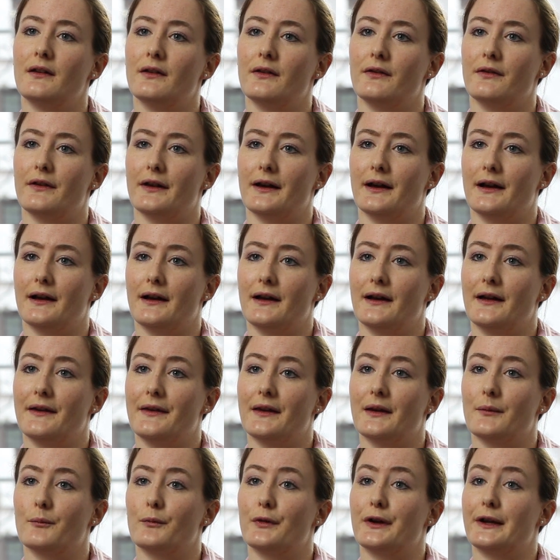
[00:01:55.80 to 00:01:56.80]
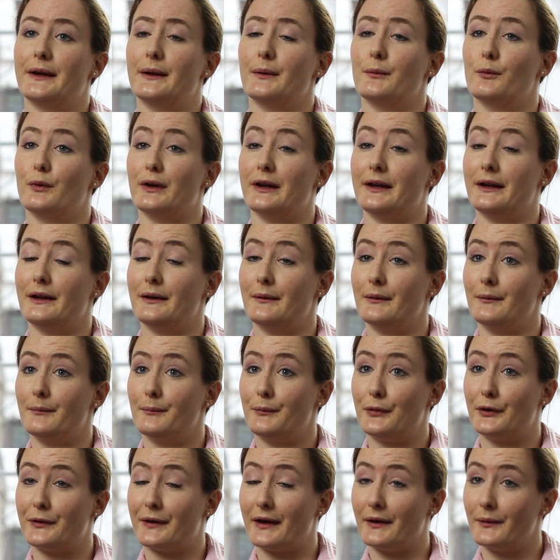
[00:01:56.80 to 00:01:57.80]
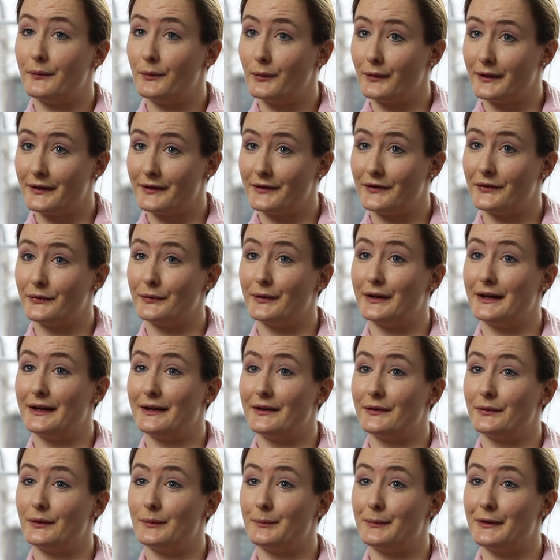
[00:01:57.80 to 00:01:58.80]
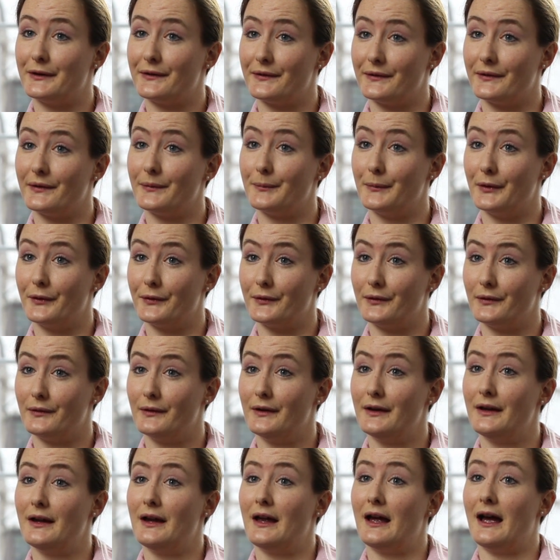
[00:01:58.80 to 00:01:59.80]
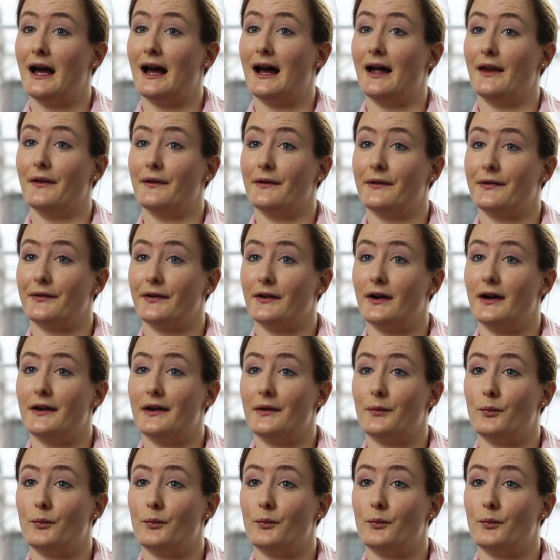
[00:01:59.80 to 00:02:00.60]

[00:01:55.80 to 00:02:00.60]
there. And then we put that all into a business model and decided